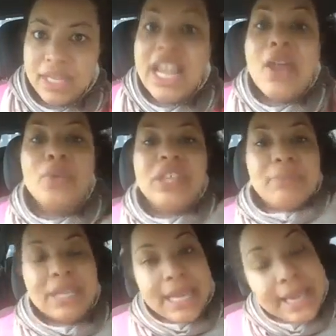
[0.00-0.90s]
It was
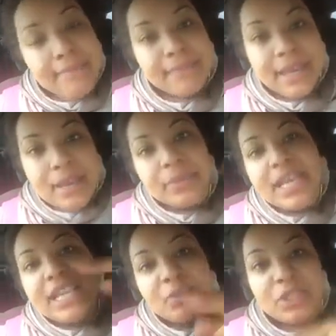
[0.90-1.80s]
up to him. It was
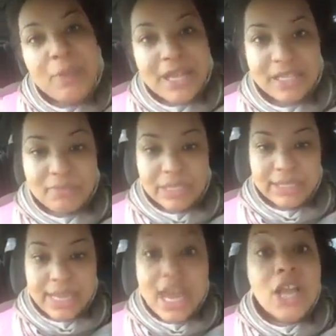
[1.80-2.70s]
his
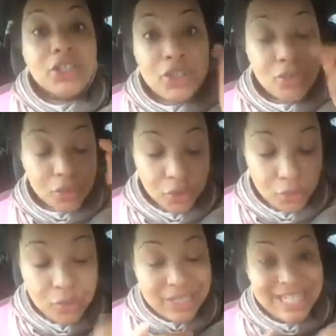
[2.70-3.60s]
responsibility to
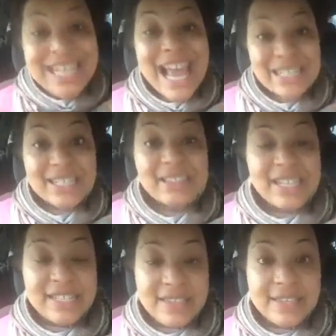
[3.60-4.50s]

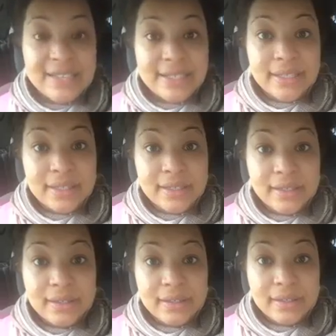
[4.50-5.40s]
de-escalate this.
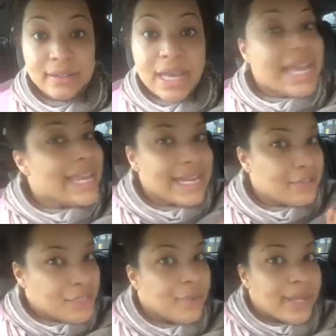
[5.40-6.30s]
He
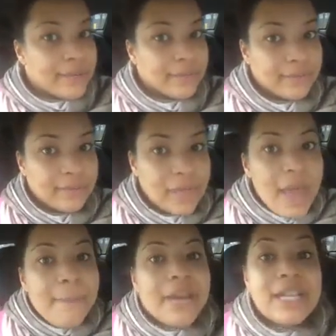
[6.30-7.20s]
didn't do it
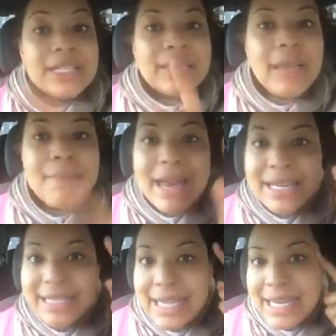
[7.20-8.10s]
because
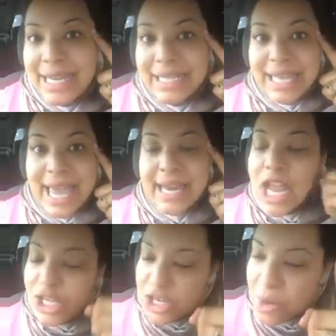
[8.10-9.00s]
somebody is in his head.
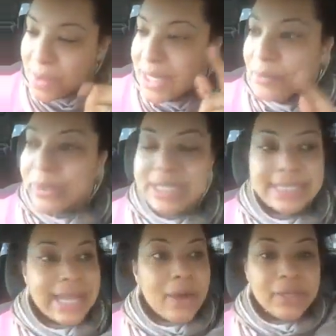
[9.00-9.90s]
You know what it really
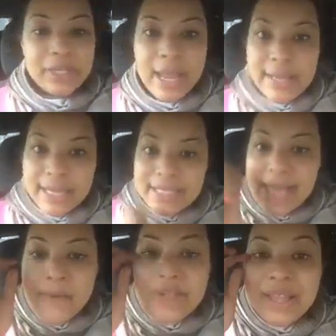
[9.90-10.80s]
sounded like? It
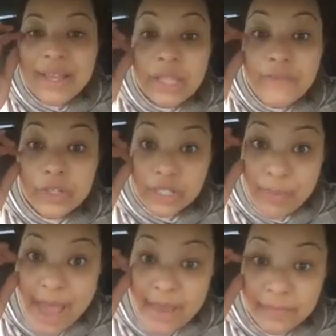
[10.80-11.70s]
sounded like a lover
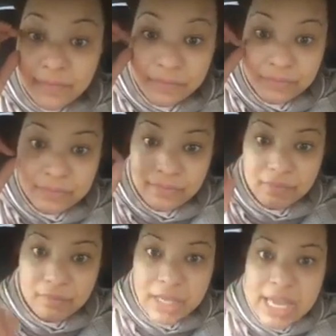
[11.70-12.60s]
spat.
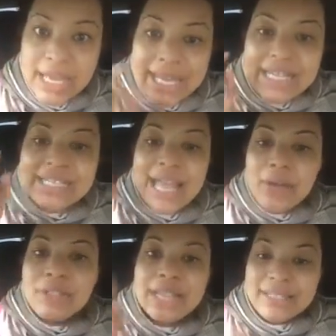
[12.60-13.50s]
It
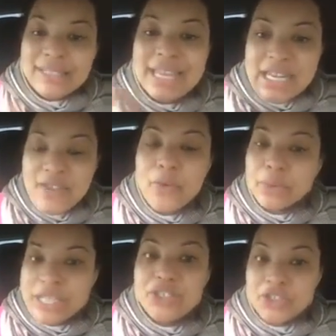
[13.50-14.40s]
sounded like the end of a
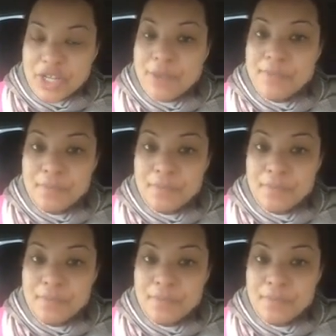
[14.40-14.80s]
relationship.